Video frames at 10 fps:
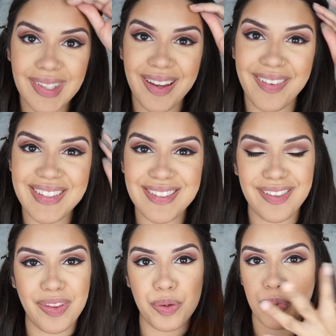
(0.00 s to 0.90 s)
Alright, so
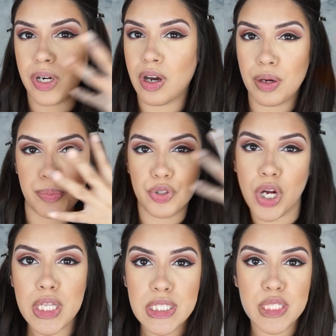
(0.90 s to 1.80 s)
now that we're all
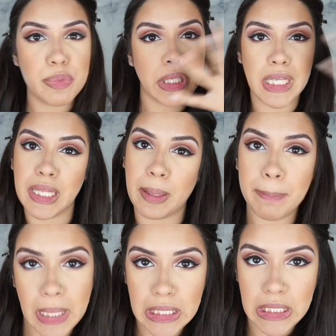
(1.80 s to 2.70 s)
bronzy, we're looking like a
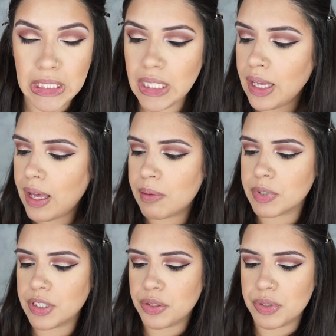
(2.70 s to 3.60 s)
penny, I'm
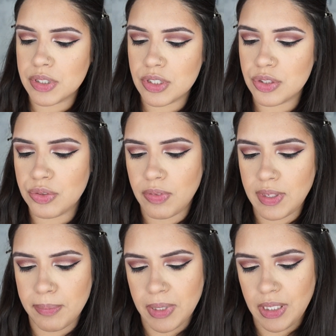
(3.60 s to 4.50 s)
gonna go into
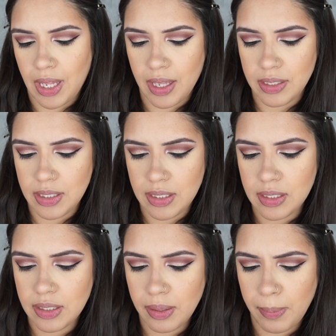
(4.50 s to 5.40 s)
the
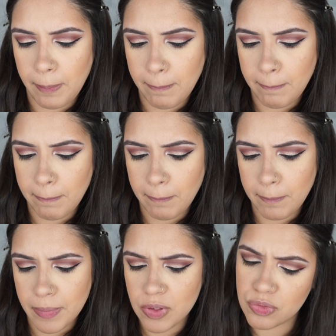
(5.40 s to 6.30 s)
Milani
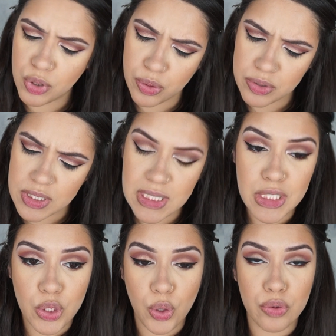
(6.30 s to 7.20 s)
Rose
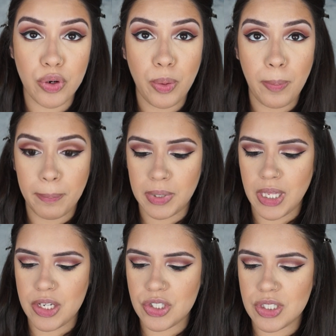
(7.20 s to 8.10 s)
de Oro
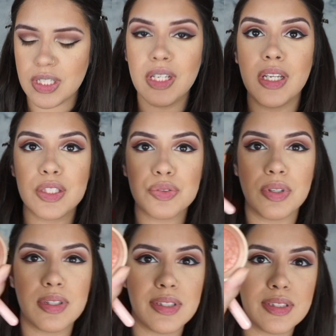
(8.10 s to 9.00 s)
blush. It's one
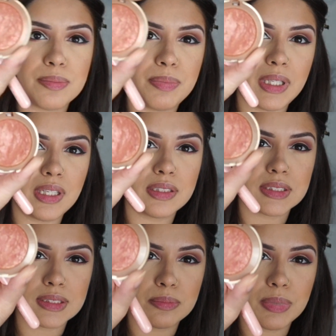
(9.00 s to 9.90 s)
of these baked
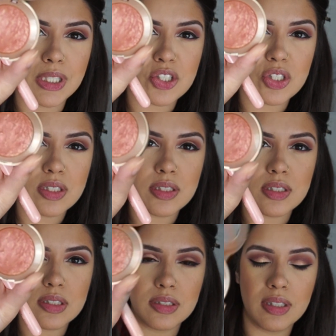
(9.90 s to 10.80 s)

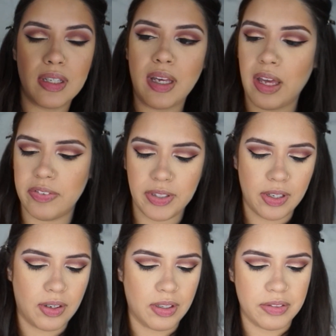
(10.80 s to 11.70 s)
blushes. I feel
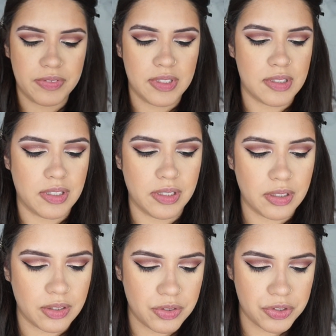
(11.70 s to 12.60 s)
like all of these
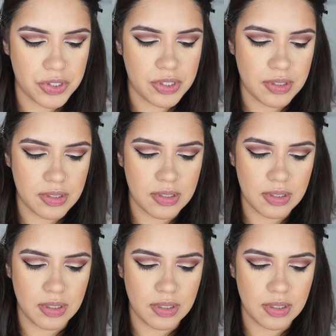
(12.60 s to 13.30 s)
look gorgeous.